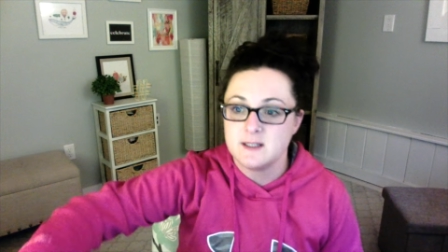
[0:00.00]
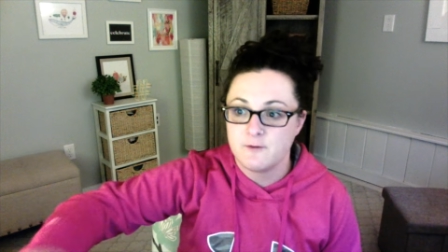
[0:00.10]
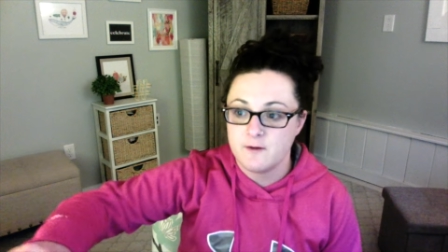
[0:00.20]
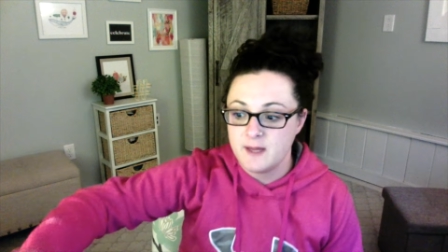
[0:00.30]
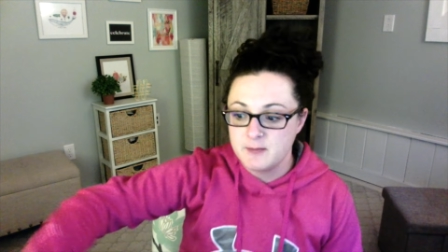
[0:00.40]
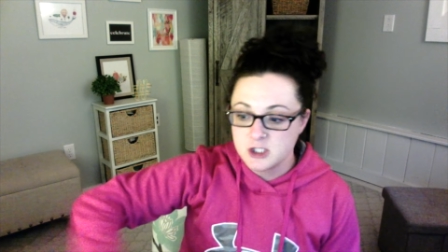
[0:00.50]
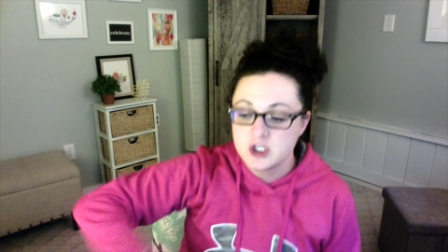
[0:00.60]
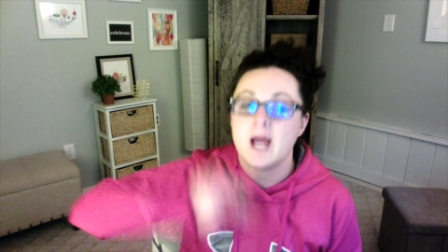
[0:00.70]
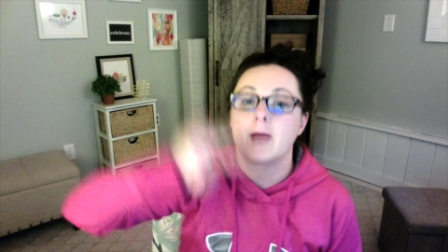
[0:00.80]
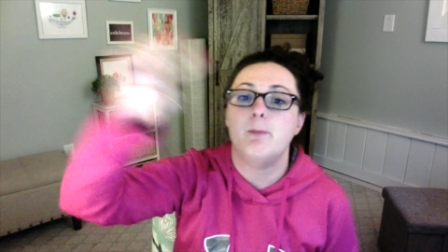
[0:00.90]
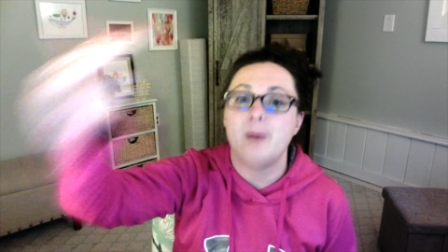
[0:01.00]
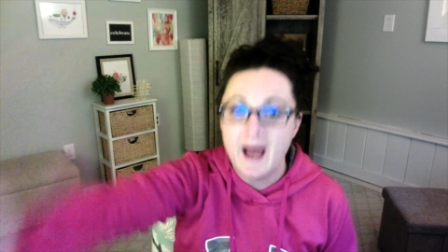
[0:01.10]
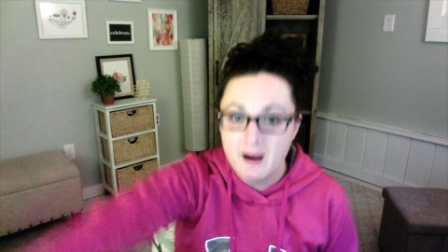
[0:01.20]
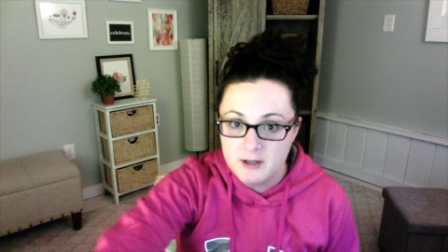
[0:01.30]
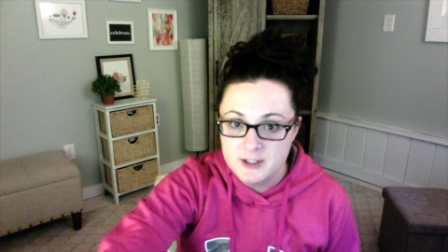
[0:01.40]
for them to check
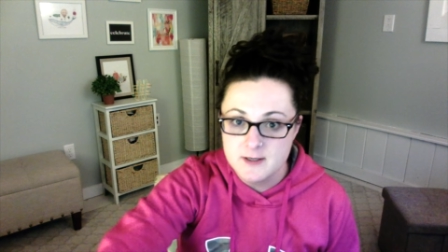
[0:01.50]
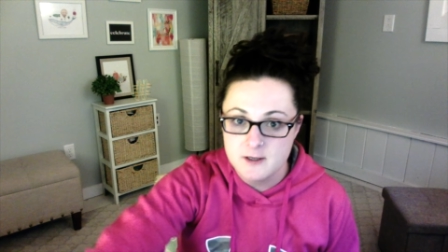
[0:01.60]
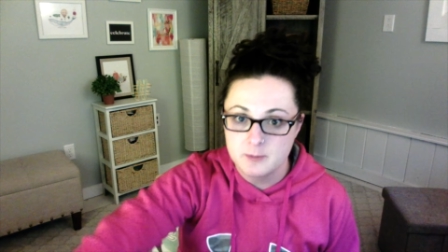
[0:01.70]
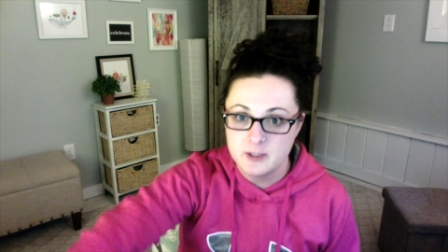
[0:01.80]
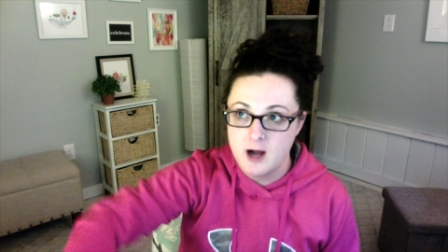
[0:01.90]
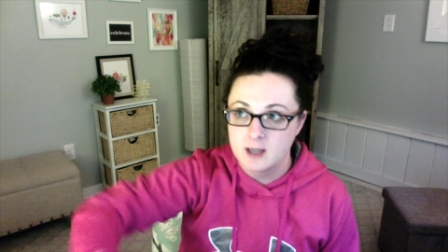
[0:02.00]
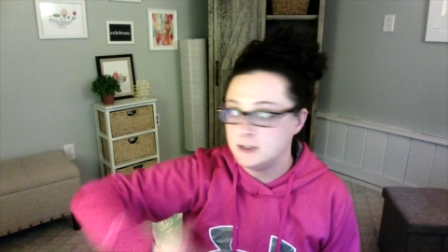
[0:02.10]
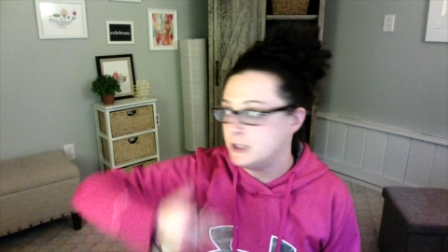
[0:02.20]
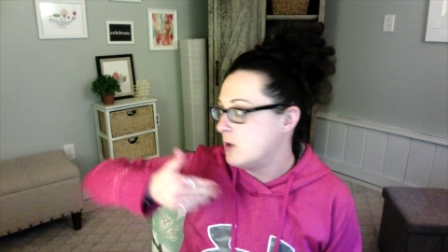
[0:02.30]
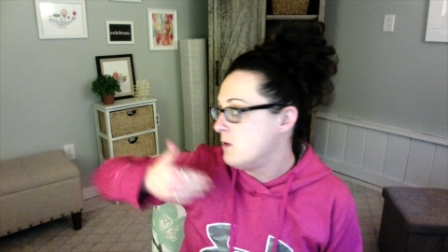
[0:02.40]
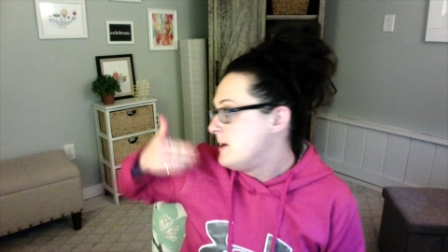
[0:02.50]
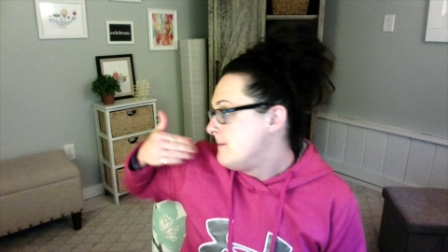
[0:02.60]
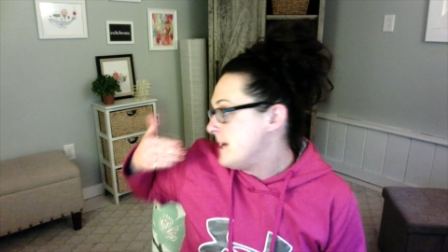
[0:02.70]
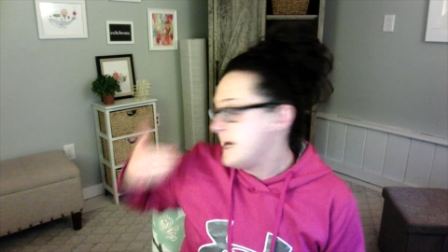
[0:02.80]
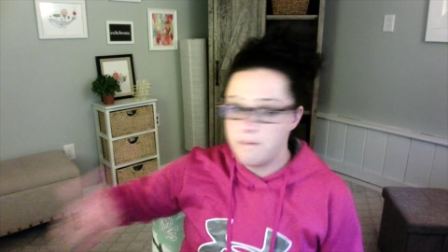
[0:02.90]
back onto your blog,
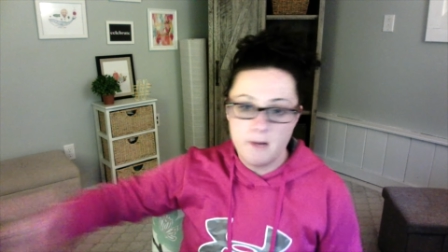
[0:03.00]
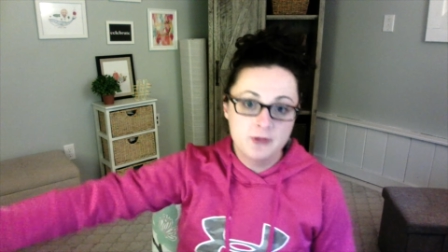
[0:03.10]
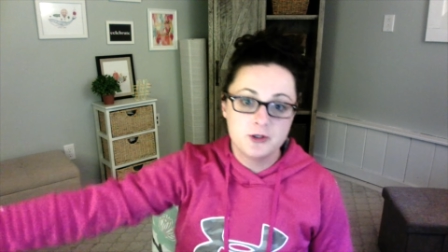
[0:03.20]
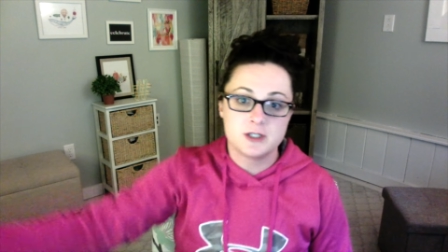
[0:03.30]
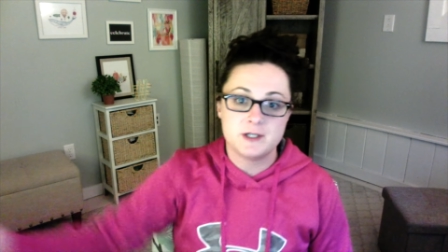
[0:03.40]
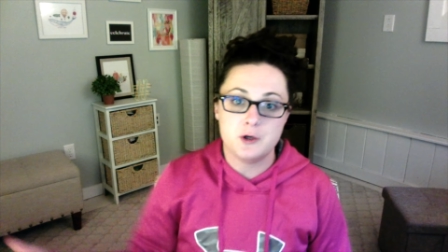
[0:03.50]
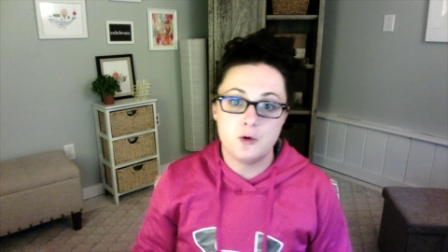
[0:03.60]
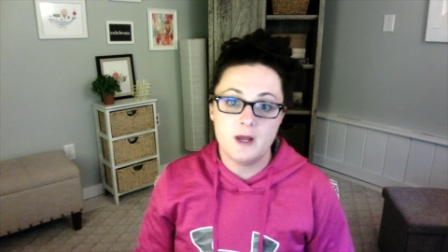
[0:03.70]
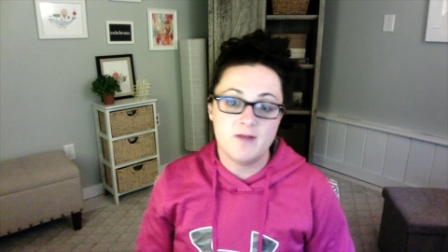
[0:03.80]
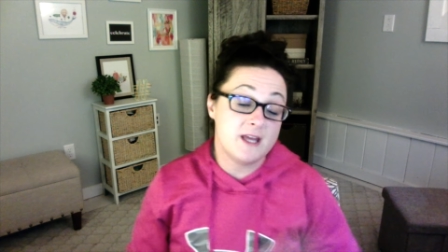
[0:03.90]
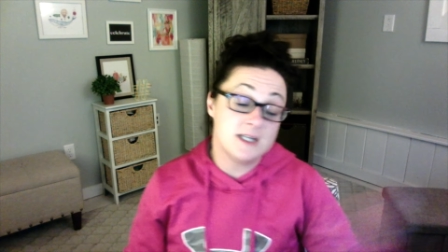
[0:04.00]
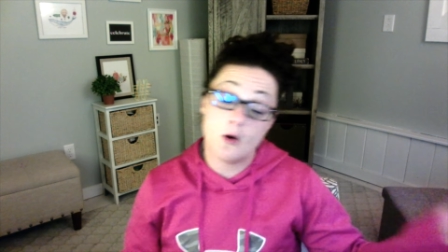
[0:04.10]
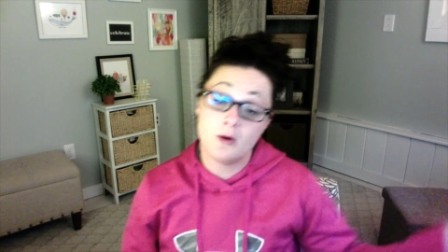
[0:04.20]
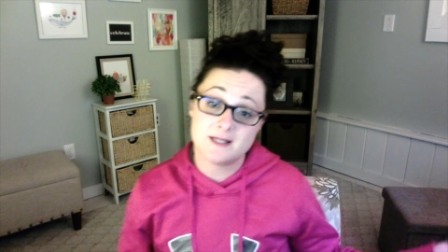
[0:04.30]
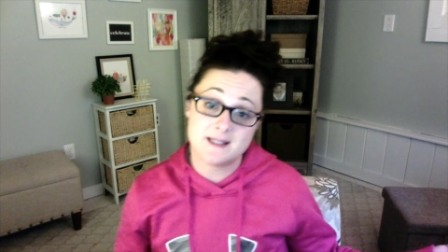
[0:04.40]
in a month or two. If they
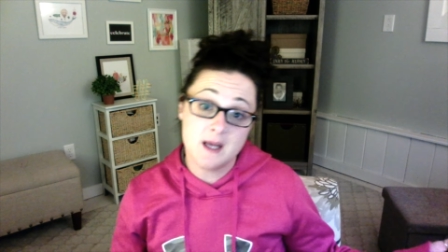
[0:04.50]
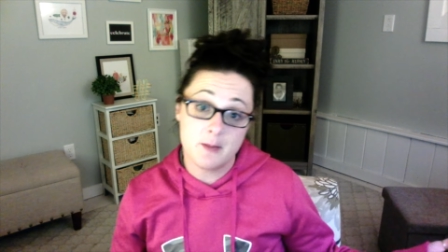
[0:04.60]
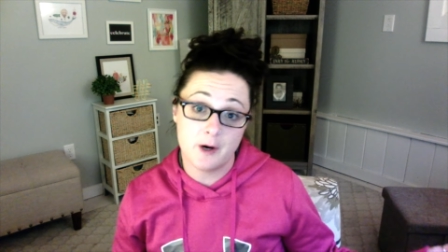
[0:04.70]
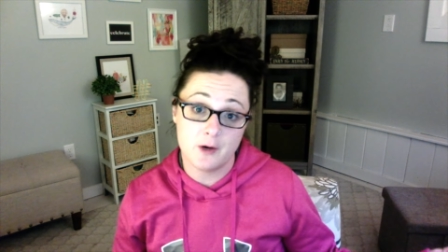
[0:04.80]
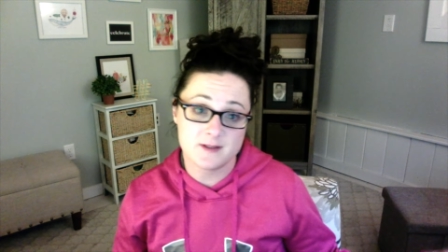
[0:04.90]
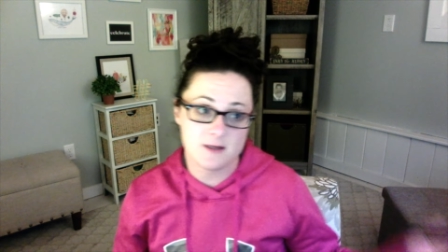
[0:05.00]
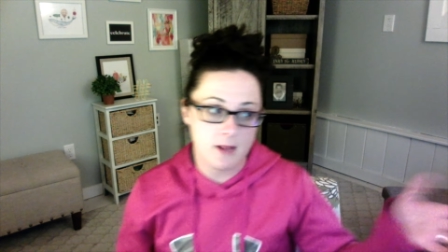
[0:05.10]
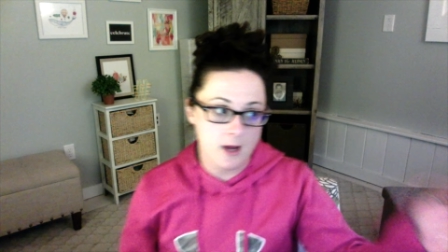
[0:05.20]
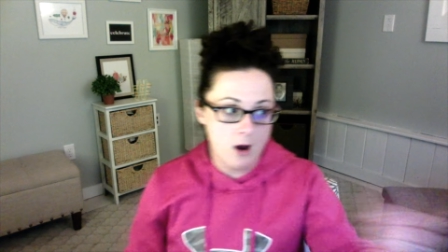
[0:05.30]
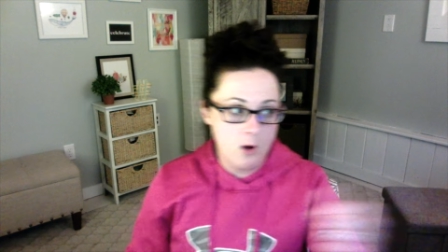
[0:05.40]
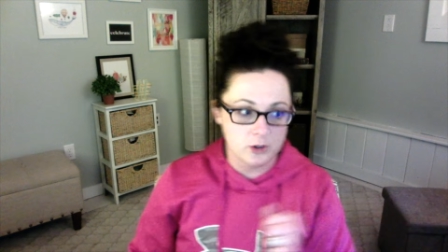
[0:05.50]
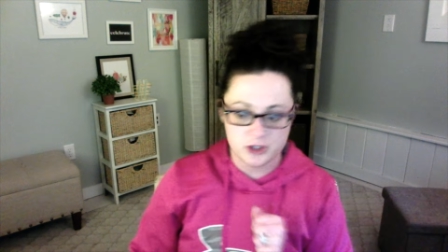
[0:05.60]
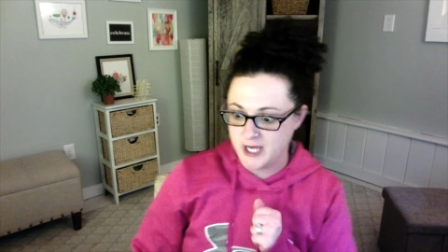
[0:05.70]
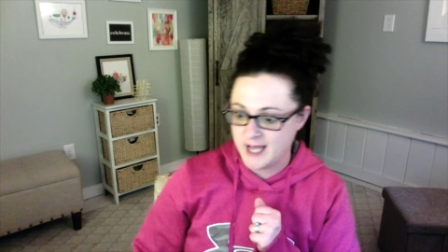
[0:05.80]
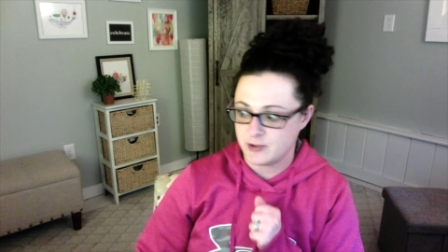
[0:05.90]
don't see a post, they're like, oh, well,
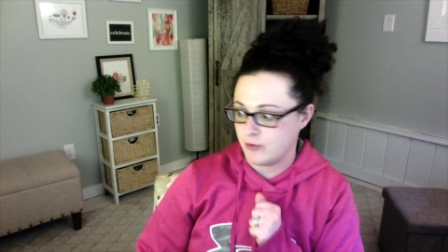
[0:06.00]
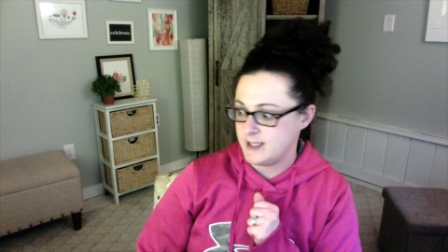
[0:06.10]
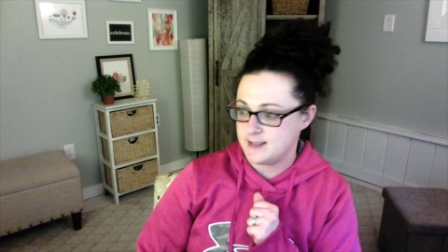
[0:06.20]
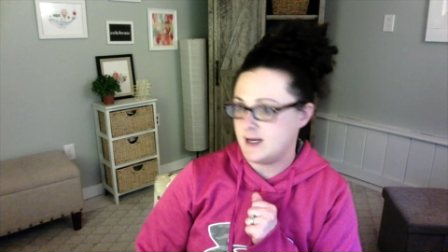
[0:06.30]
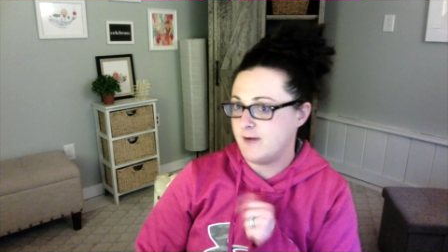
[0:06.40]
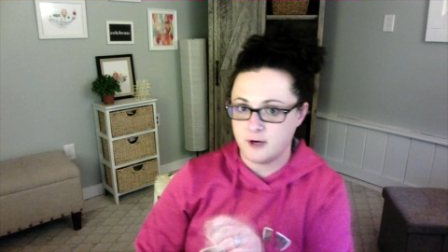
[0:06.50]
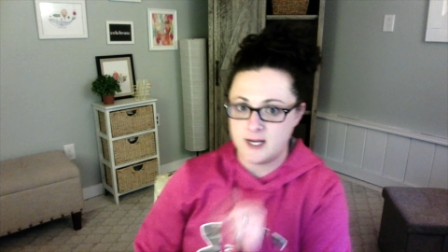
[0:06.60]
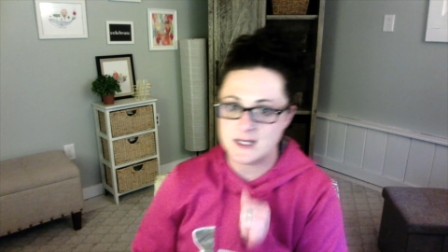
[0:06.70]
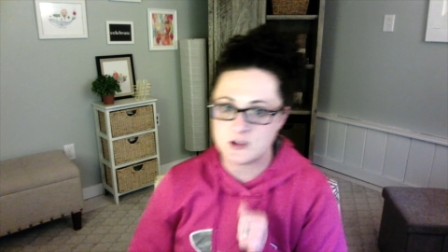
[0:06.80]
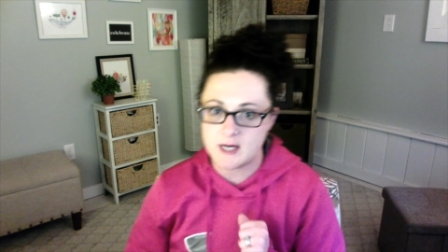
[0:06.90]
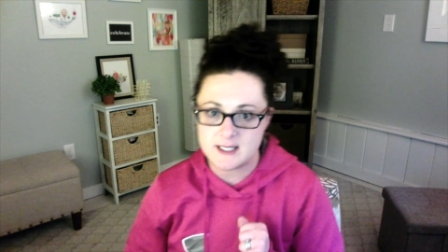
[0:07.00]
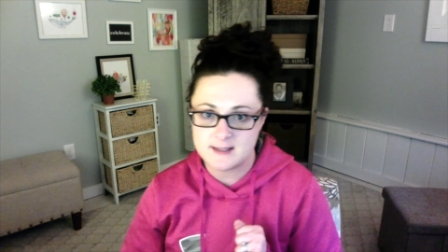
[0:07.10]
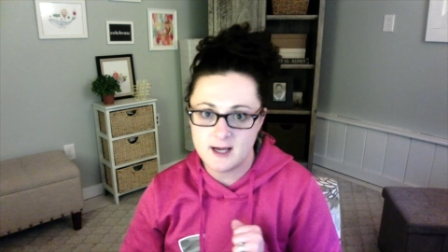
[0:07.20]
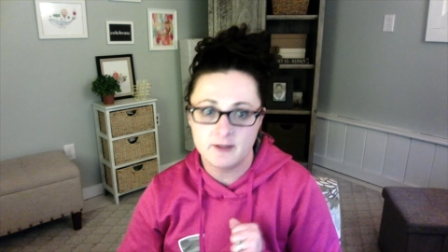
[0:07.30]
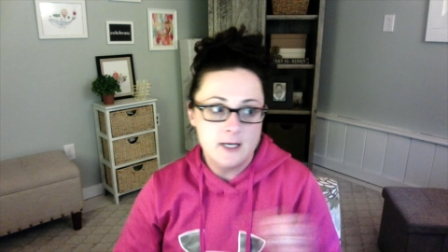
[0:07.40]
she has great stuff, or he has great
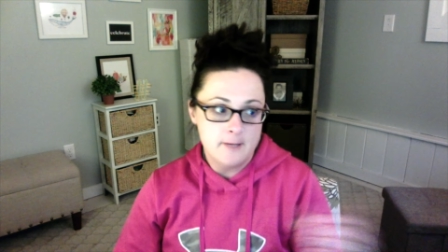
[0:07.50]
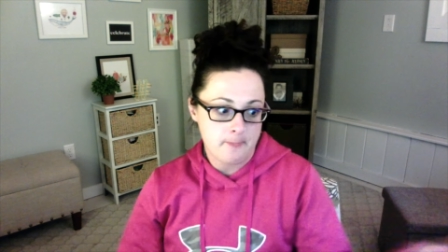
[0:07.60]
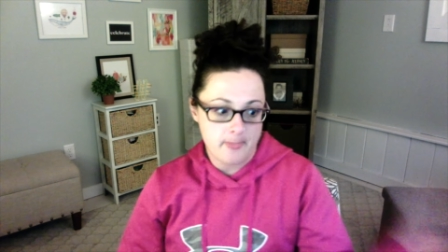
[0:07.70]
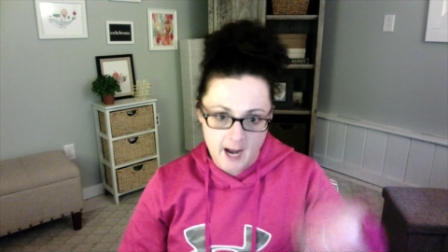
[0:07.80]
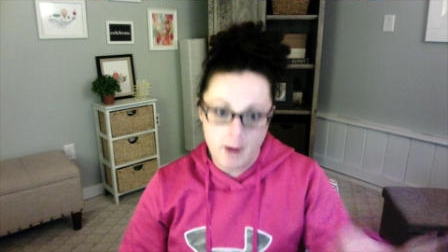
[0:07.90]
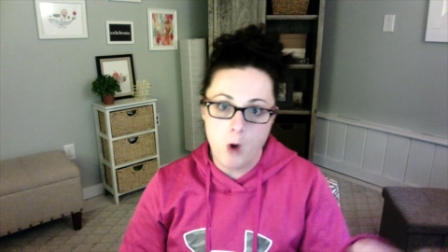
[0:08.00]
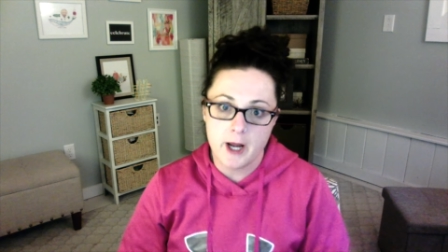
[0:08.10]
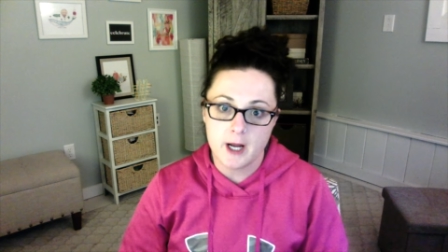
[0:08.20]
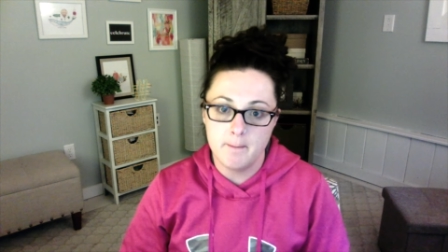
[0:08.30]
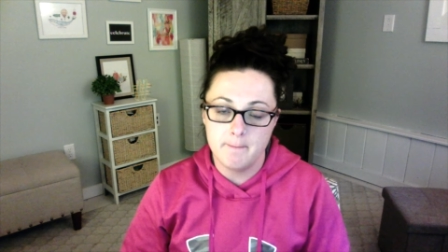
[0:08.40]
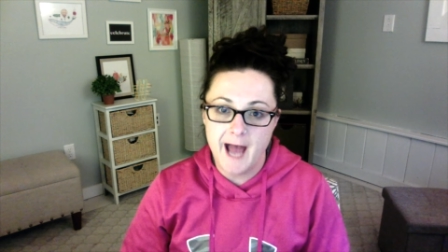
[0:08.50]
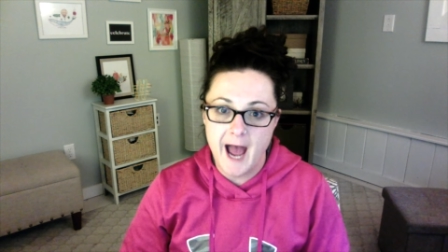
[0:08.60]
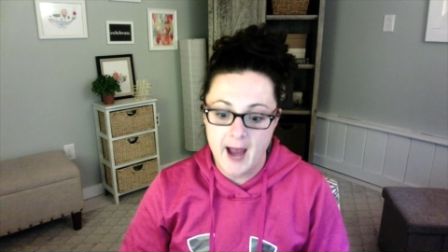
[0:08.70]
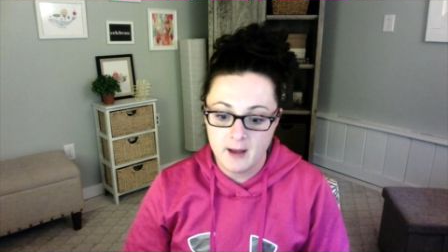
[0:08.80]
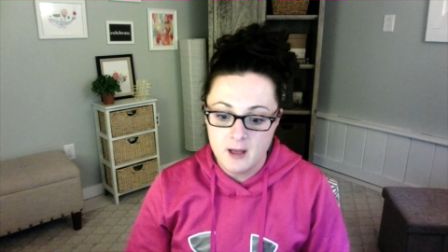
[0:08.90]
stuff, I want to come
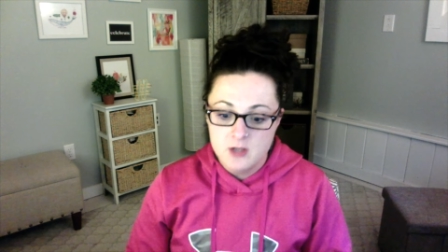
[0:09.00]
back.